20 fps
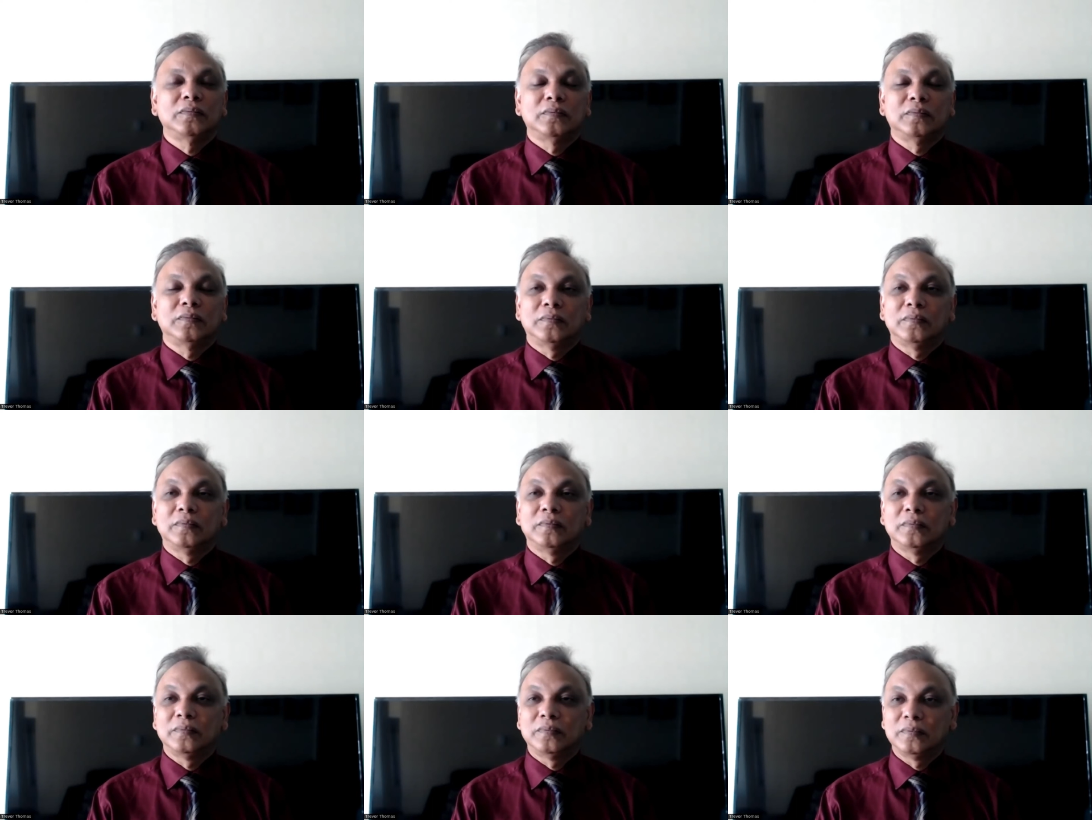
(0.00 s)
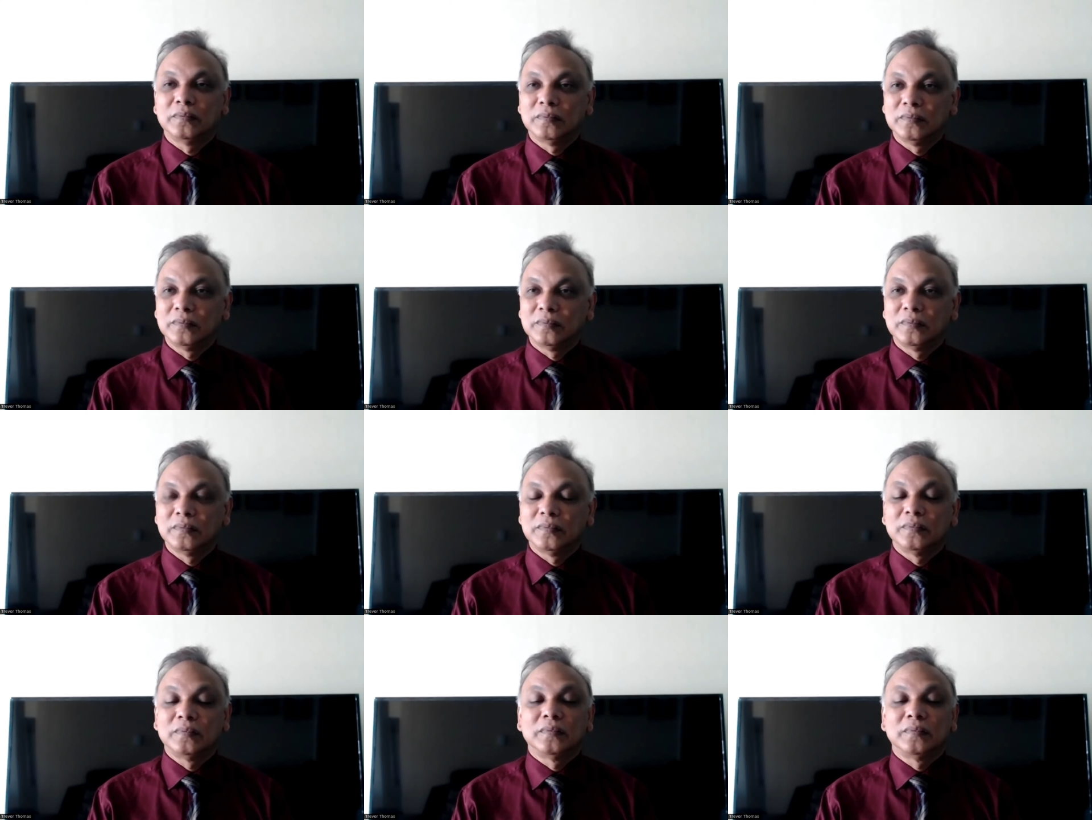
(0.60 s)

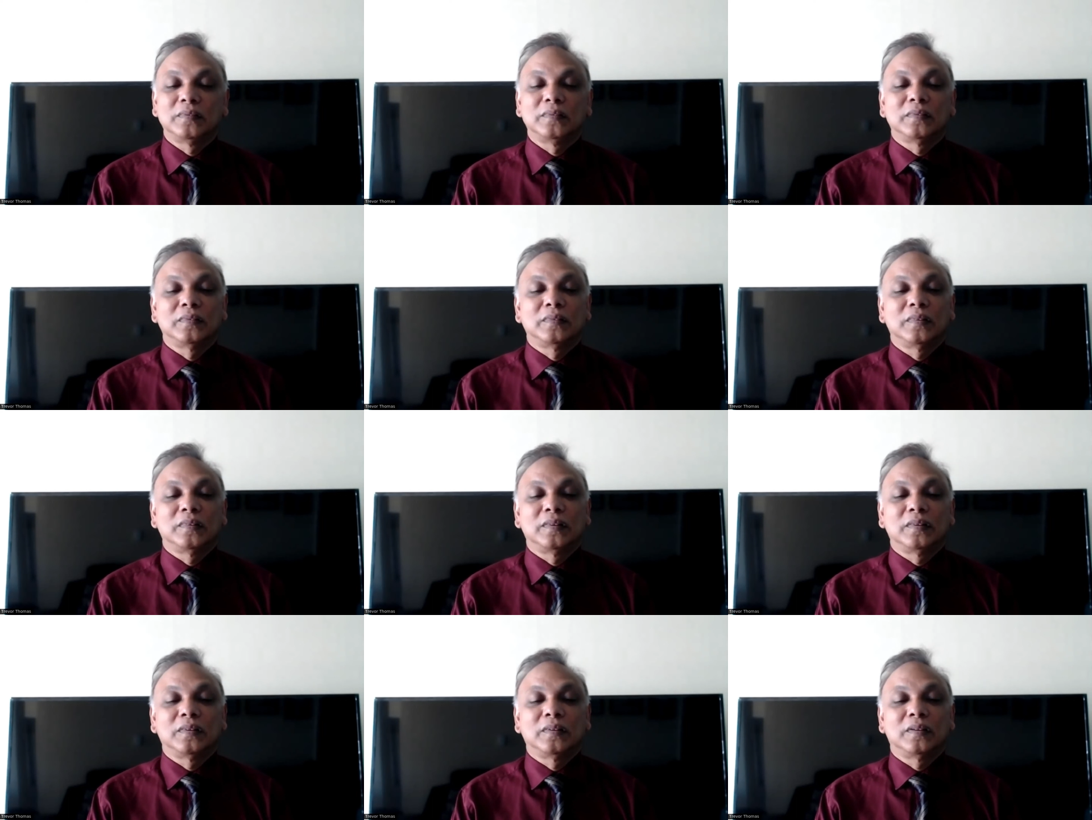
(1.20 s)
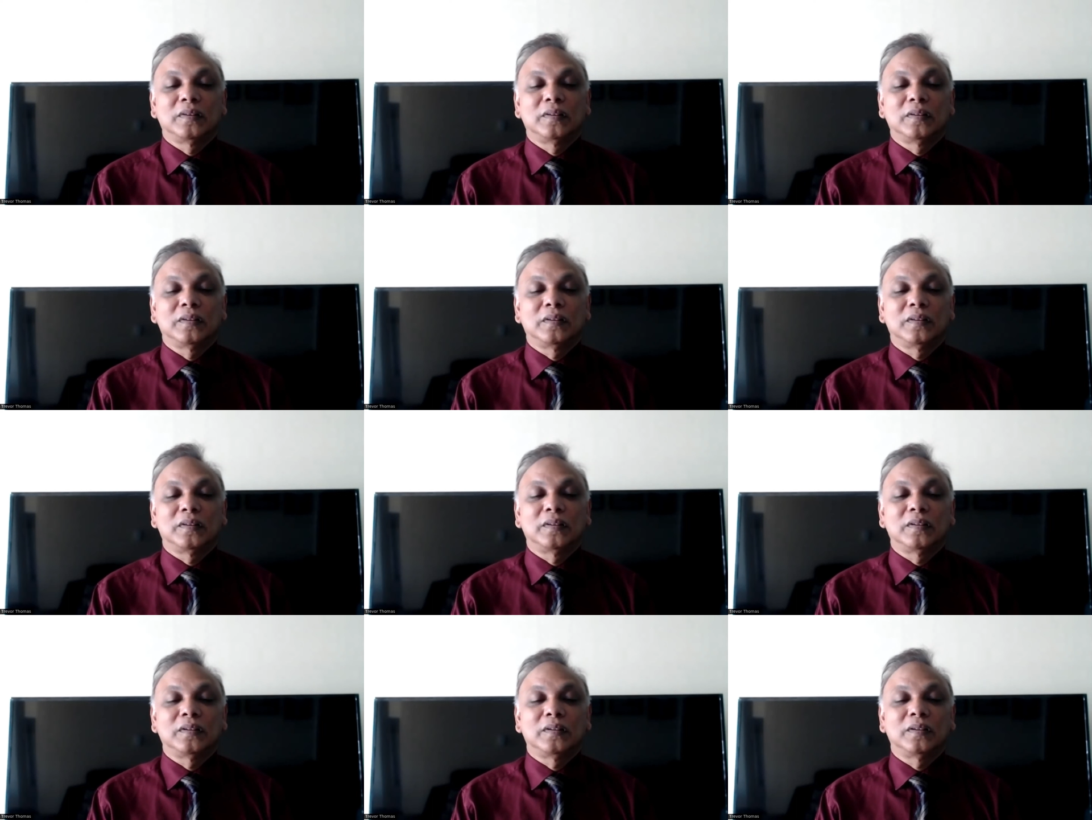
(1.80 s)

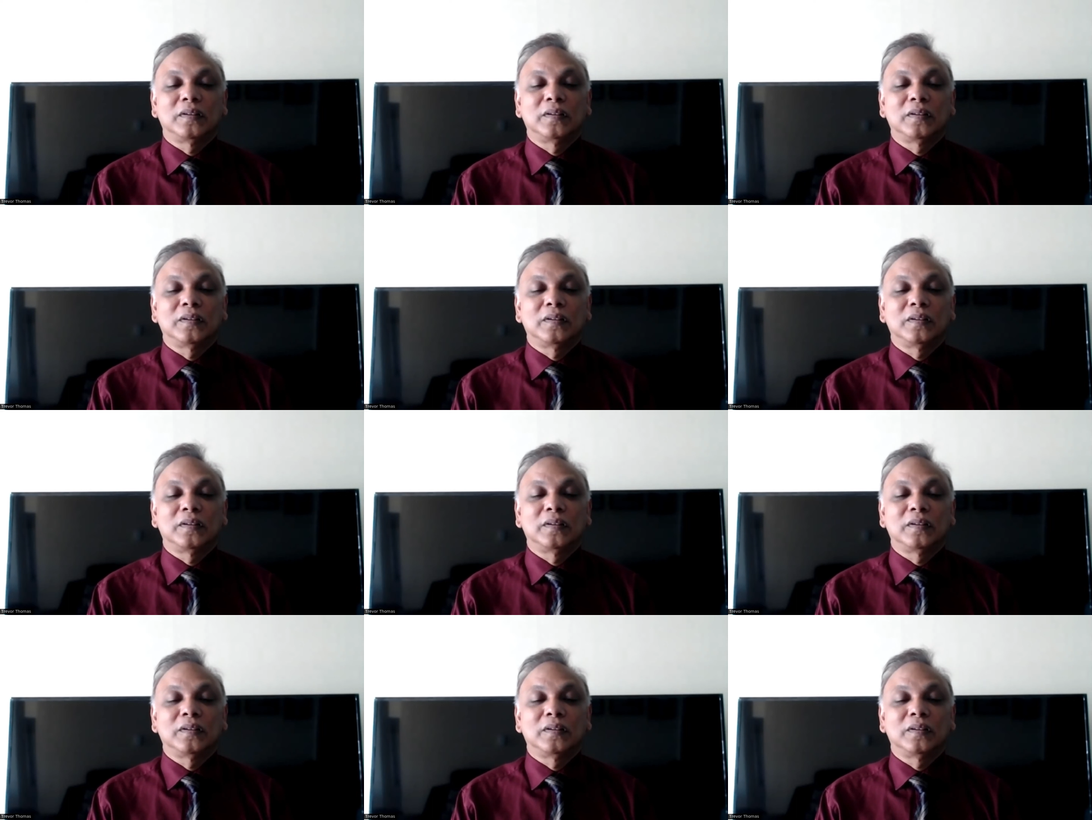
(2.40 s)
(silence)